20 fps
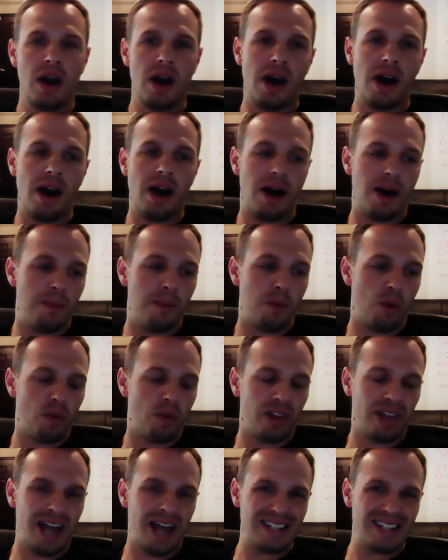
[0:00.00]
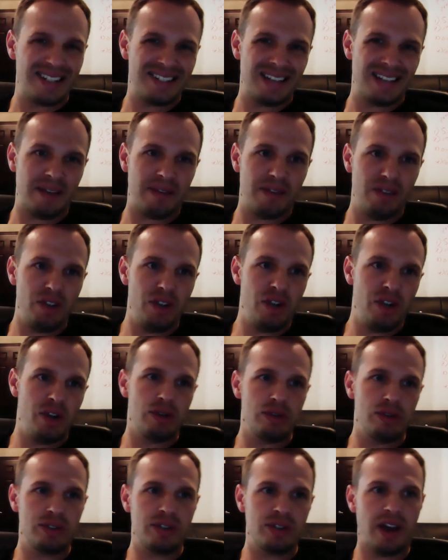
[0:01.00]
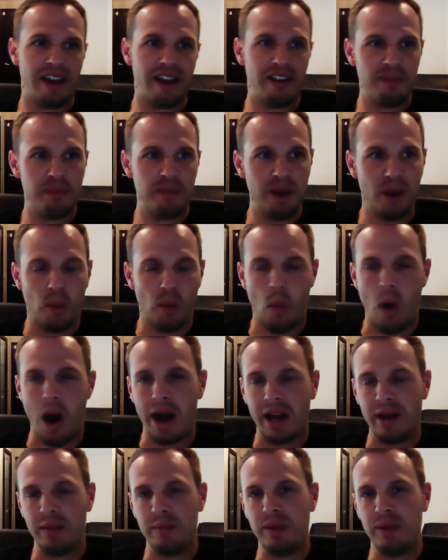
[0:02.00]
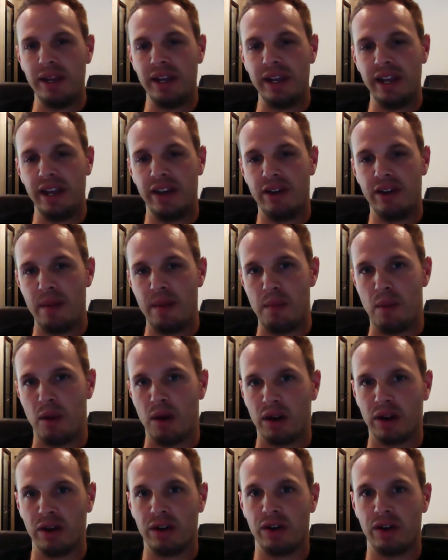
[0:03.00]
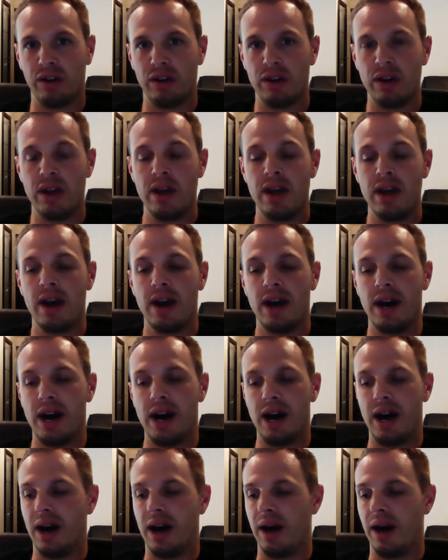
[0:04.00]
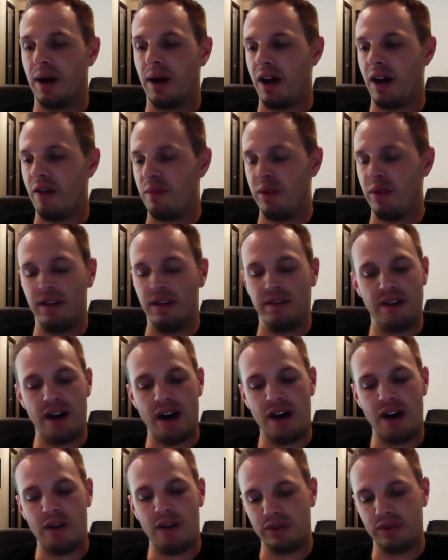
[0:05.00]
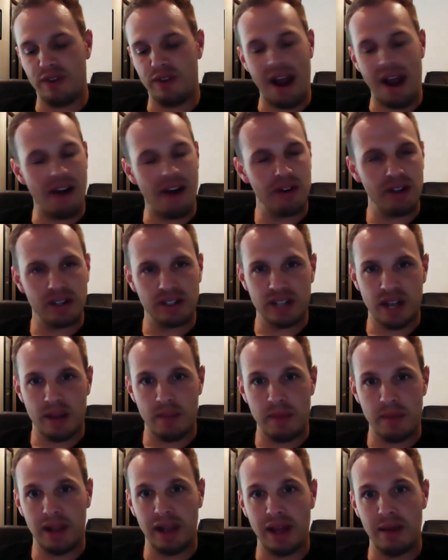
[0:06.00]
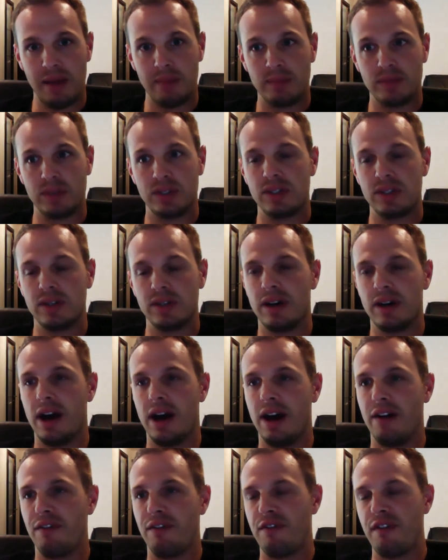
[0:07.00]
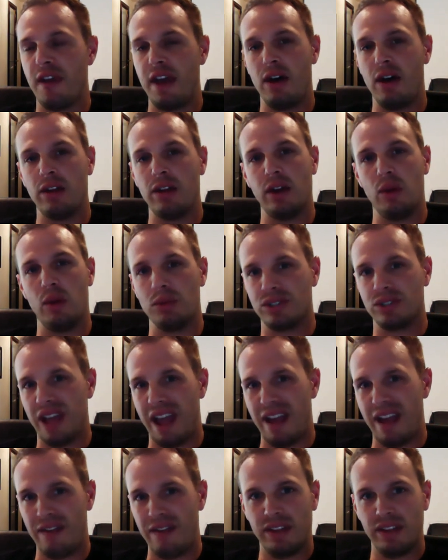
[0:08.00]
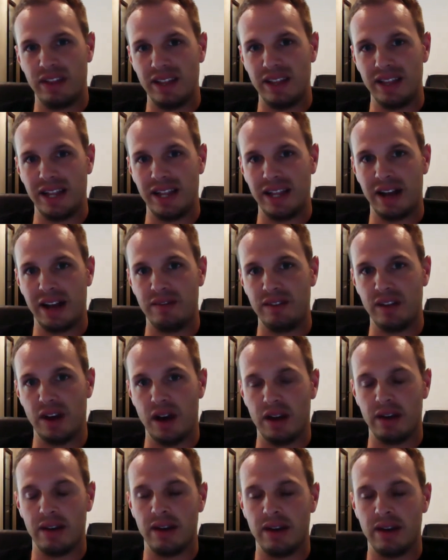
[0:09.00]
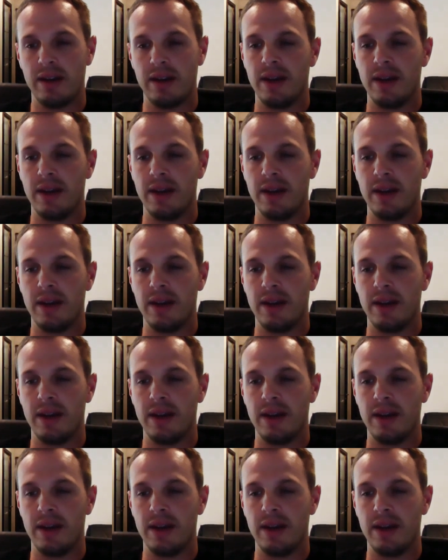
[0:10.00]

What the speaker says: Over the last 7 years, I have been a wannabe internet marketer. I've been involved with various MLMs, failed at almost everything that I've done.